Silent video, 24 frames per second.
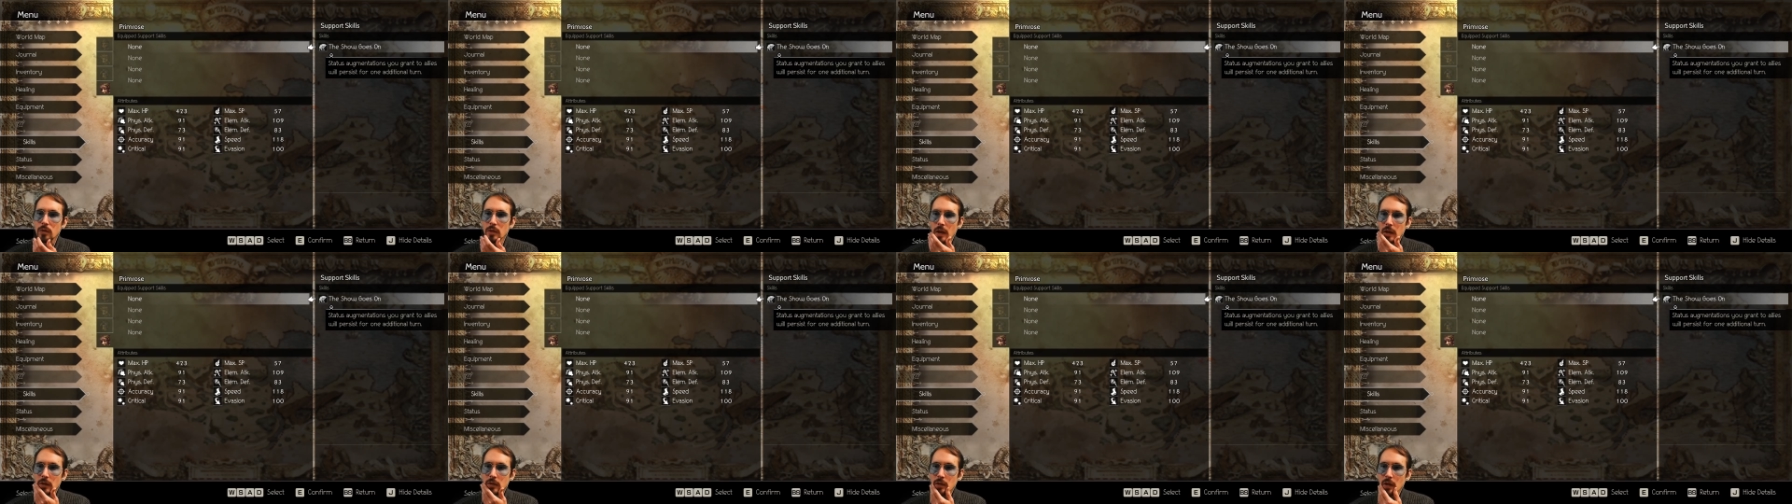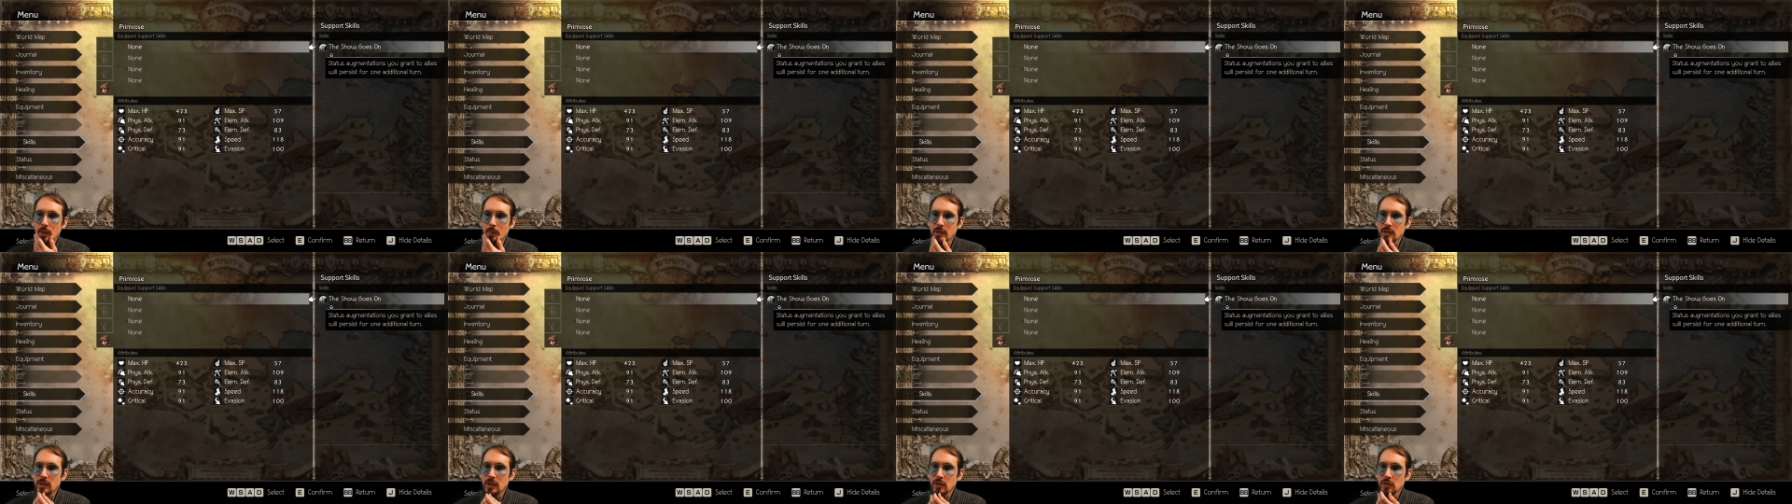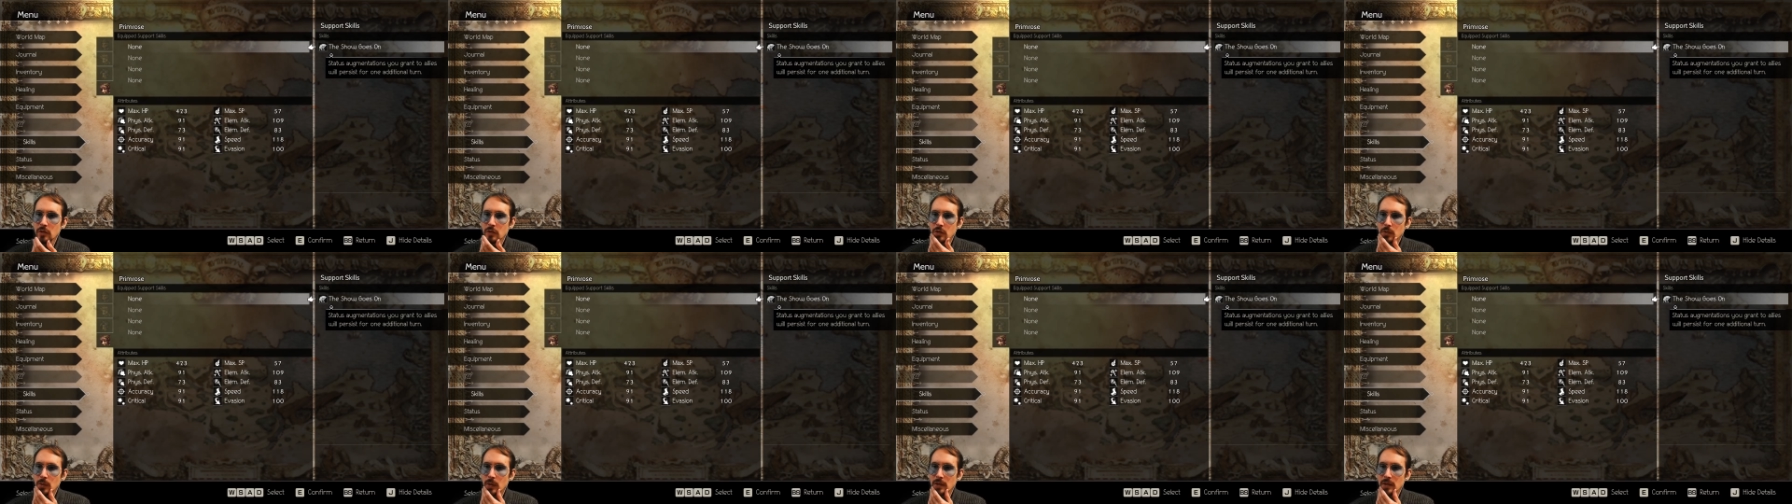Status
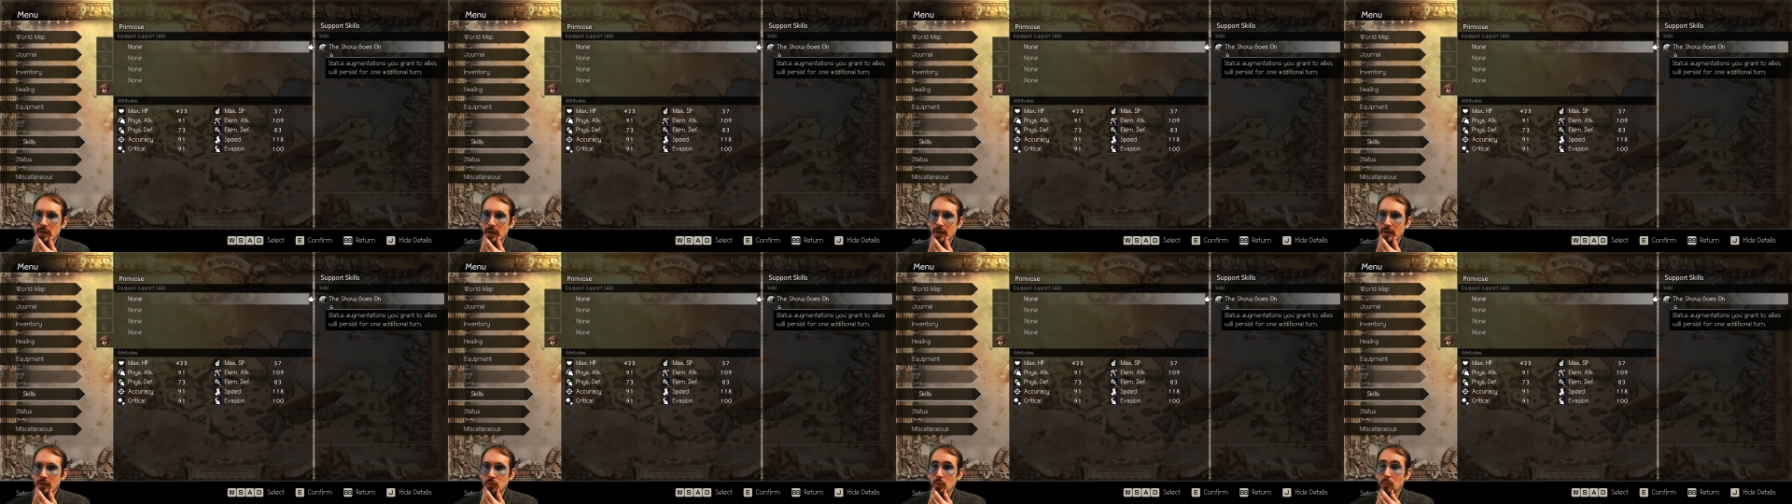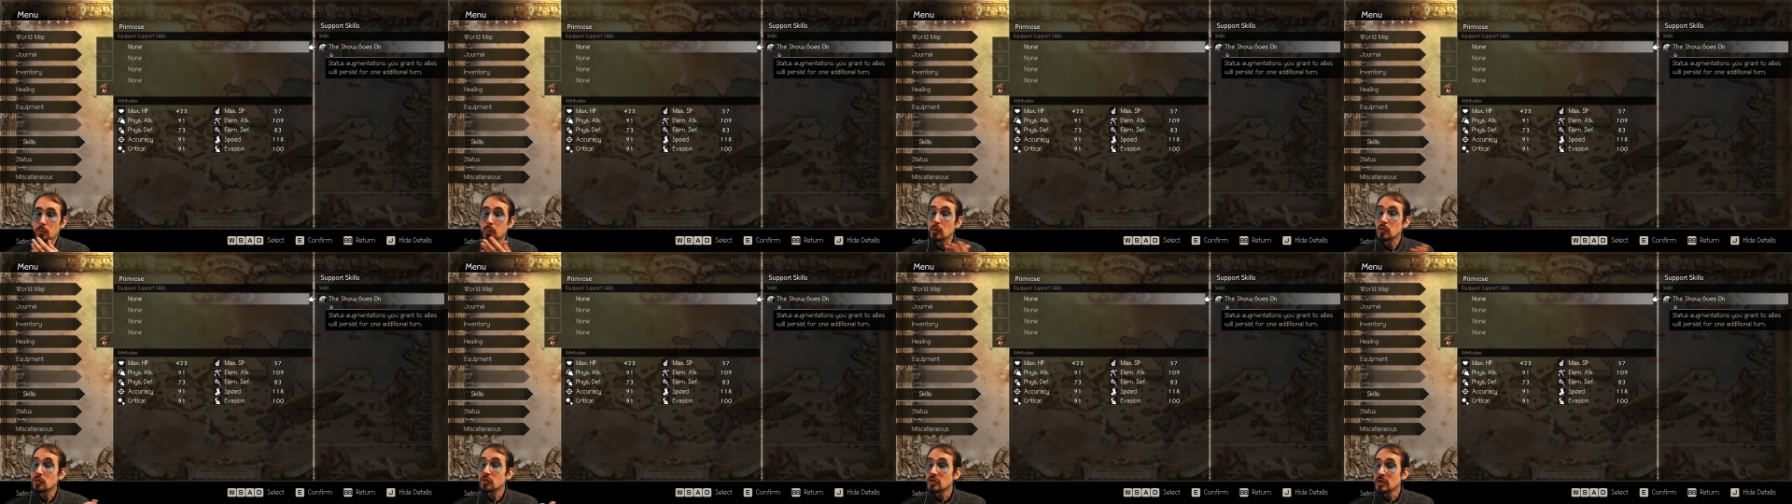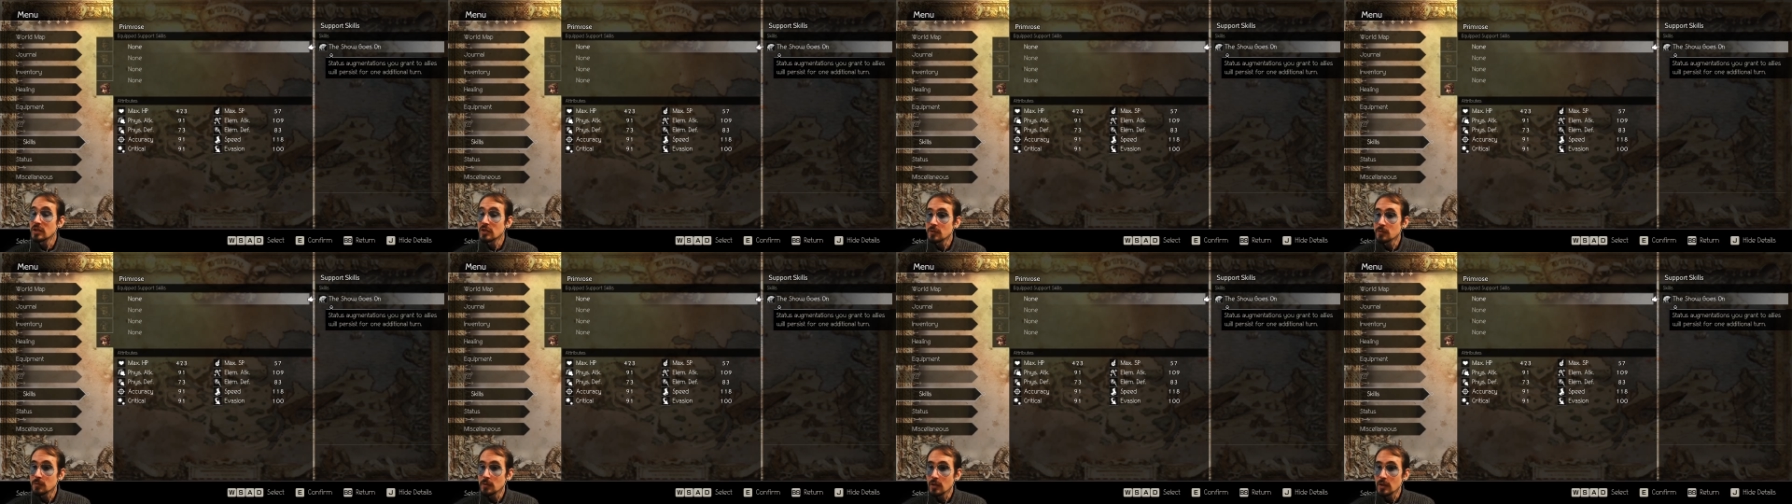augmentations granted eyes will
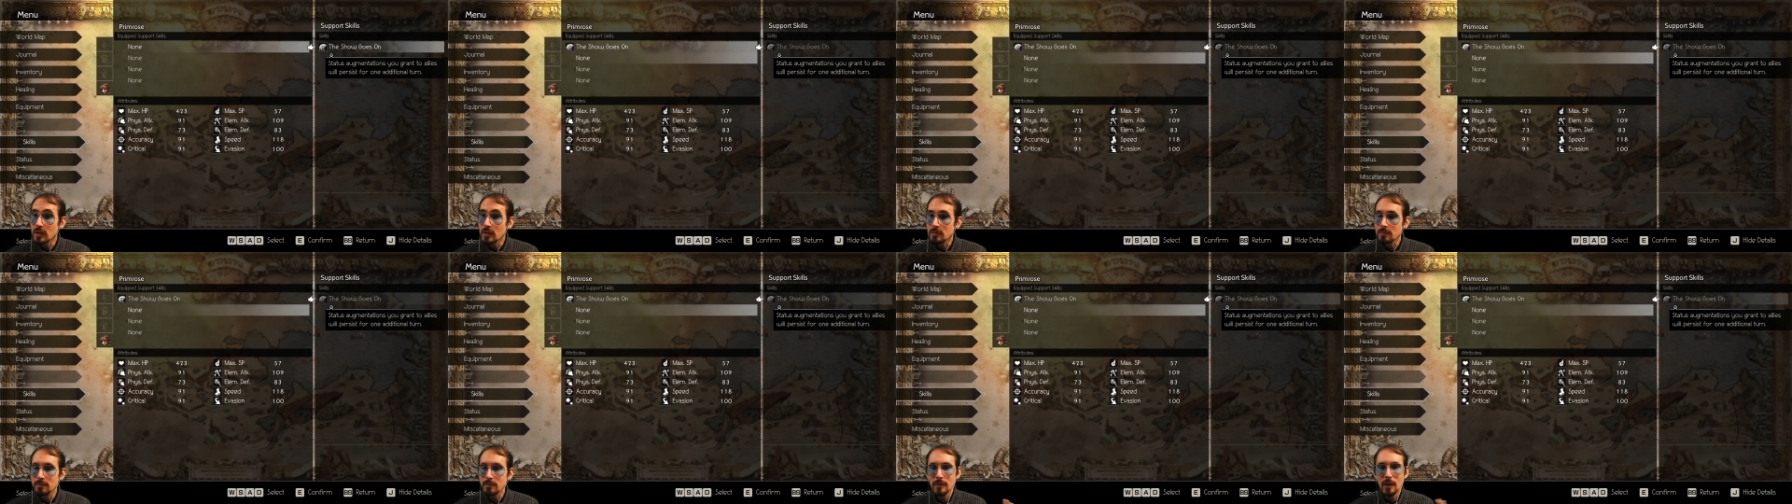persist for...